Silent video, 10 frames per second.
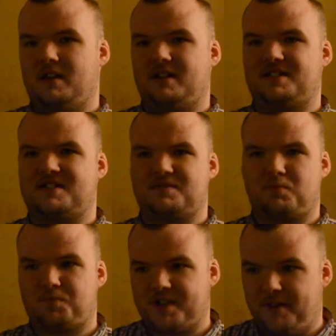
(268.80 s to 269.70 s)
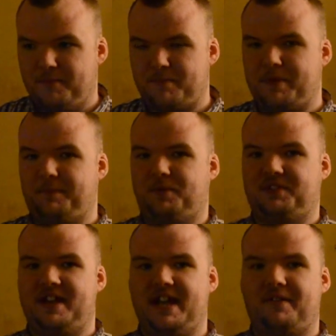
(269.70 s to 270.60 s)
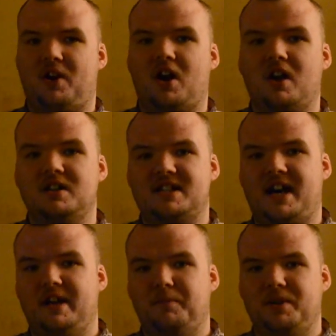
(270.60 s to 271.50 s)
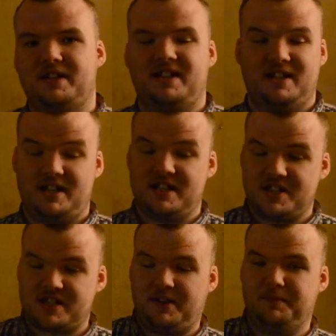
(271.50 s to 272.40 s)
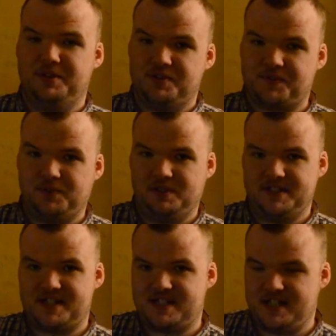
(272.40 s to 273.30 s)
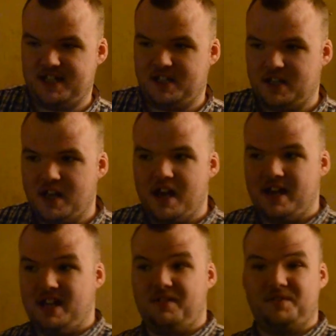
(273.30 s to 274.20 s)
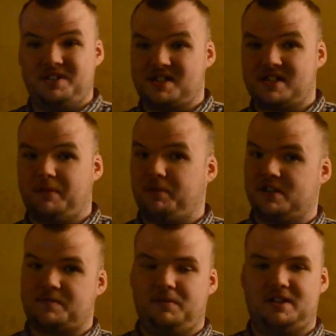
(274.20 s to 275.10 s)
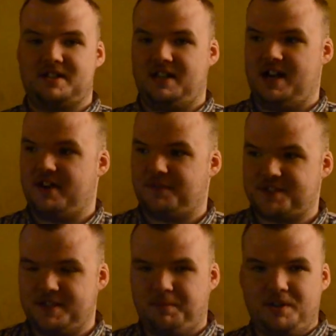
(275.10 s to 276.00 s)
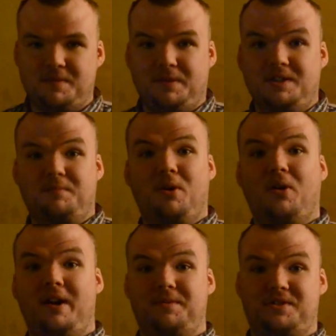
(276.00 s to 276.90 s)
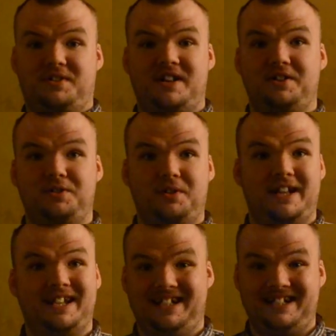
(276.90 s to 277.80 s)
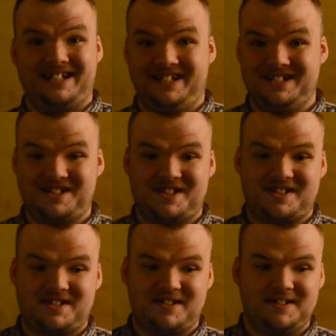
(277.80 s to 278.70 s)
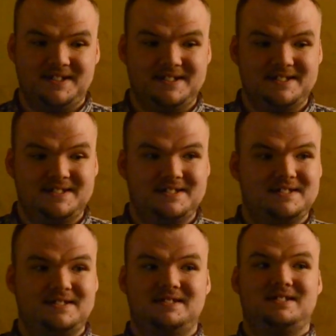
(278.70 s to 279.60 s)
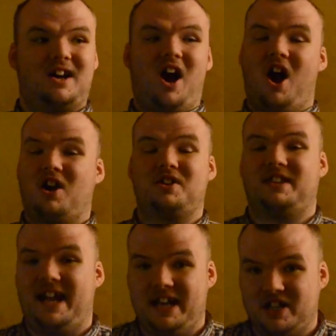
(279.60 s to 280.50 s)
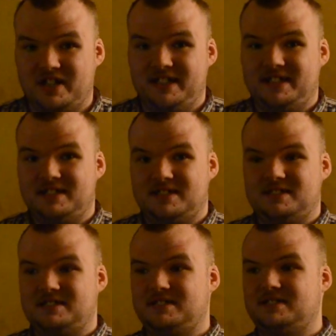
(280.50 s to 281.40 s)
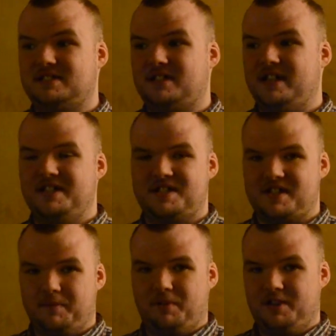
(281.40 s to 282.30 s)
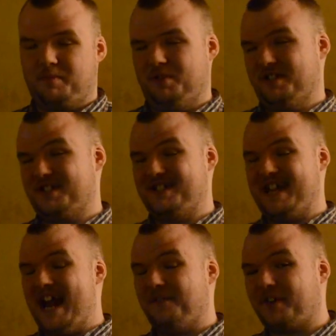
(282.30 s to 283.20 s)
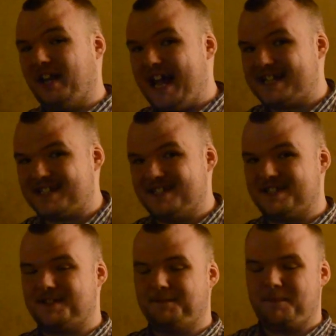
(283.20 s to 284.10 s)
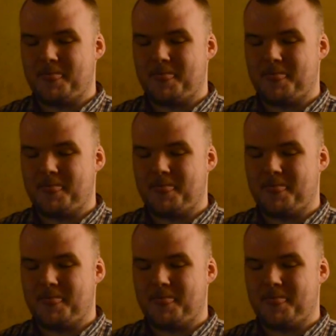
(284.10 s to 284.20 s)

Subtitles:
That's something people tend to have a hard time with, and it is something useful in C, even in C++. A lot of C++ programmers will tell you that linked lists aren't that great in C++ because they have classes.